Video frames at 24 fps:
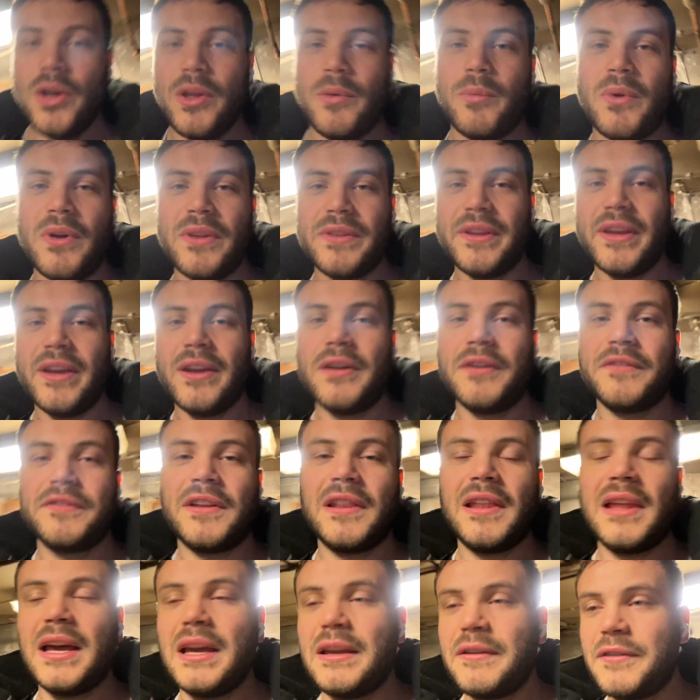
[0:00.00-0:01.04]
one day of the
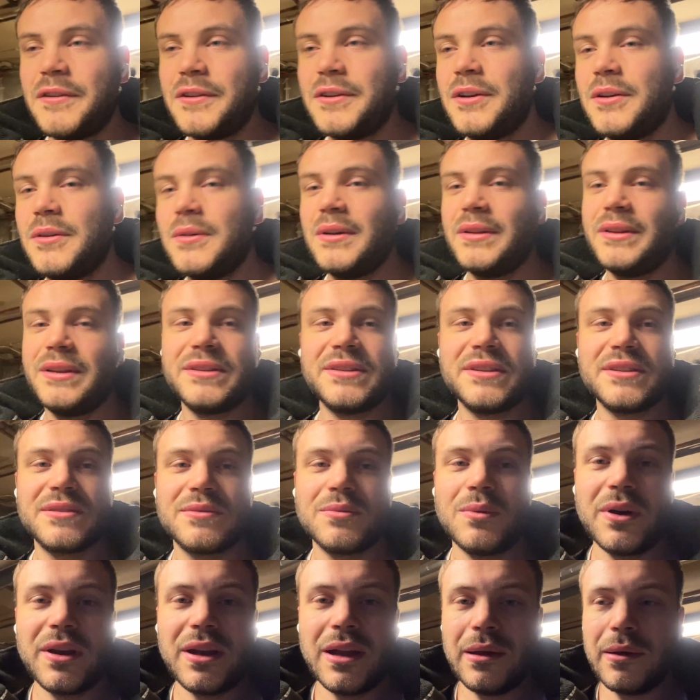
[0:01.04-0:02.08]
life, you know. This is
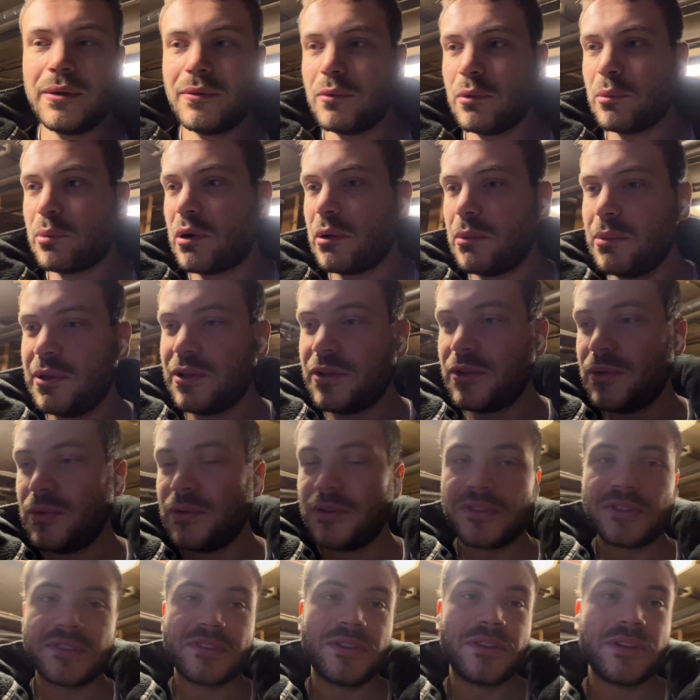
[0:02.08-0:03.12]
what I will probably do
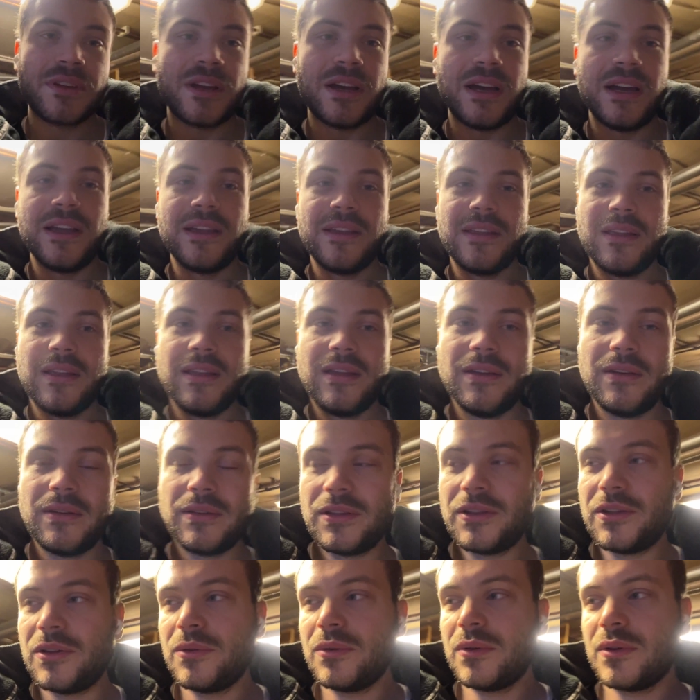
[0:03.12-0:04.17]
is high, uh, you
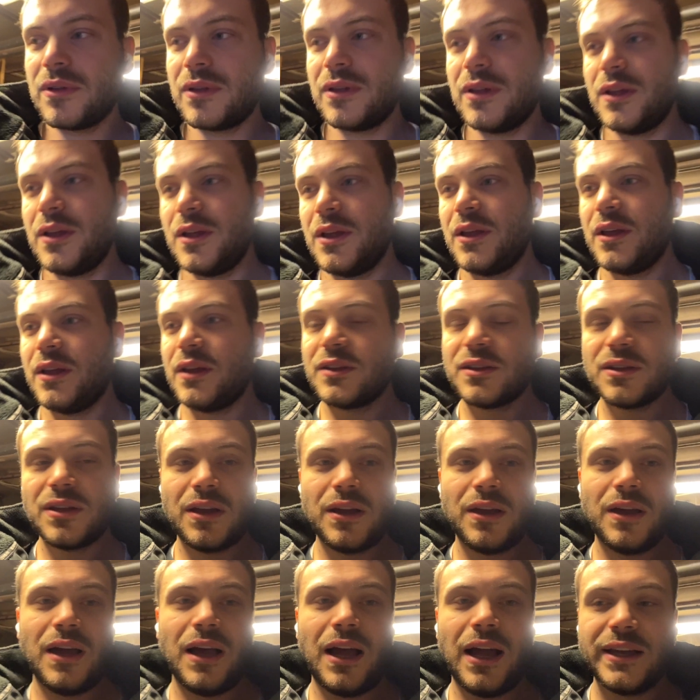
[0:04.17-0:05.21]
know,
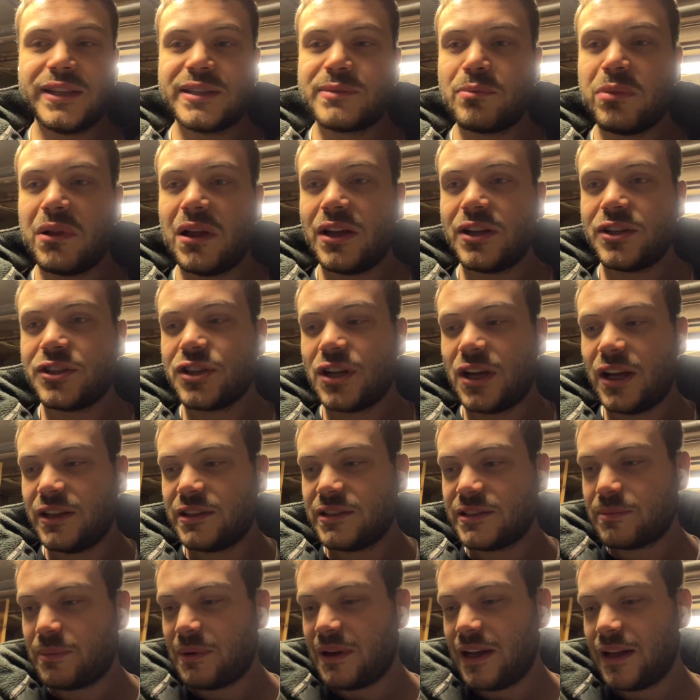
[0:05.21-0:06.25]
uh, ice plunge,
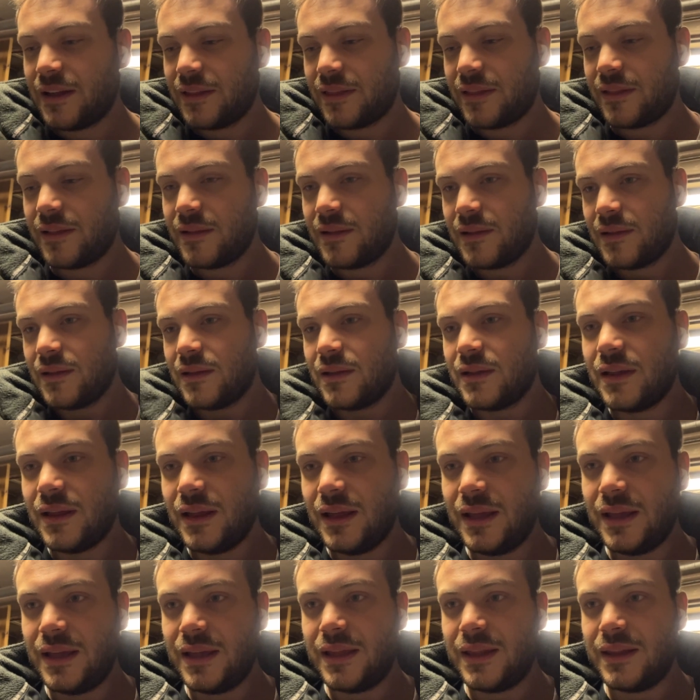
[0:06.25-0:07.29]
ice bath,
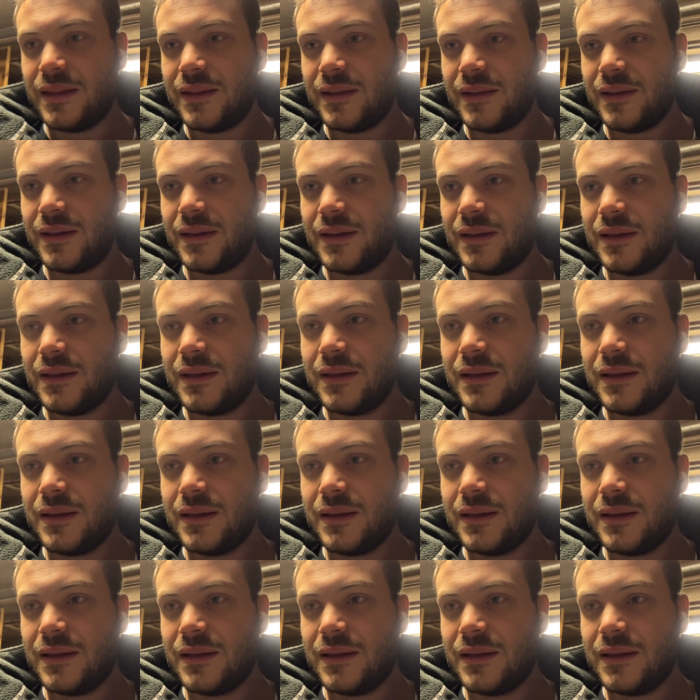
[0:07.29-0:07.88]
and, uh,